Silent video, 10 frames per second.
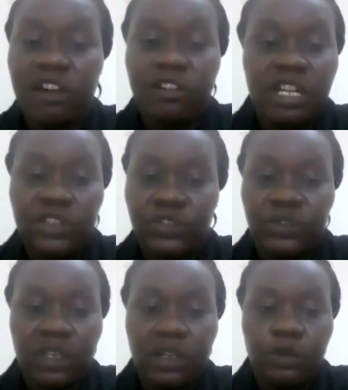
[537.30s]

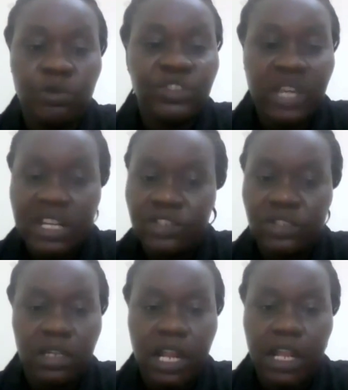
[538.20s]
various research,
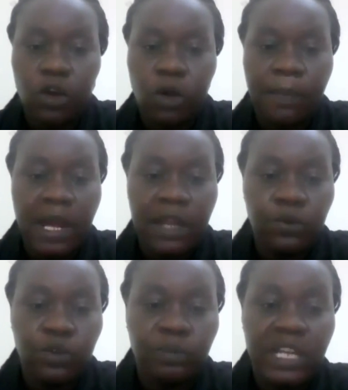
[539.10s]
and I hope I
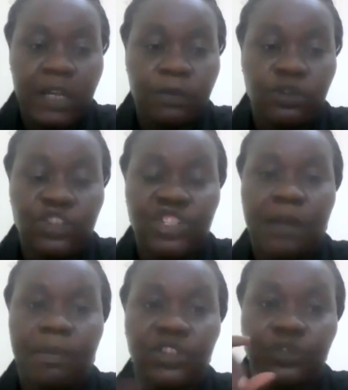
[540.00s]
would be able to
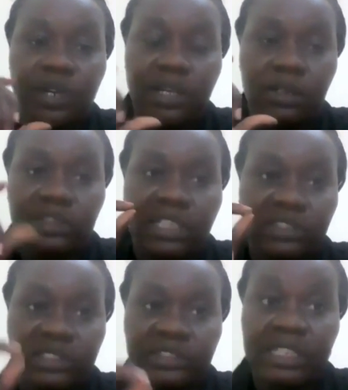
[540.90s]
share my screen, because
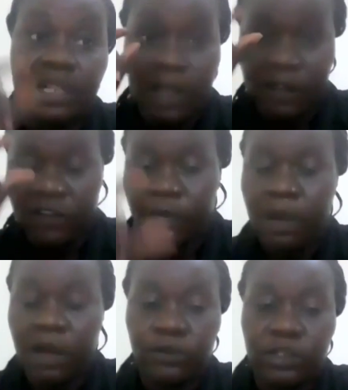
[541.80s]
there's a very
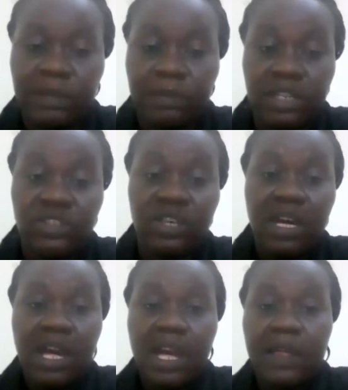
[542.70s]
powerful image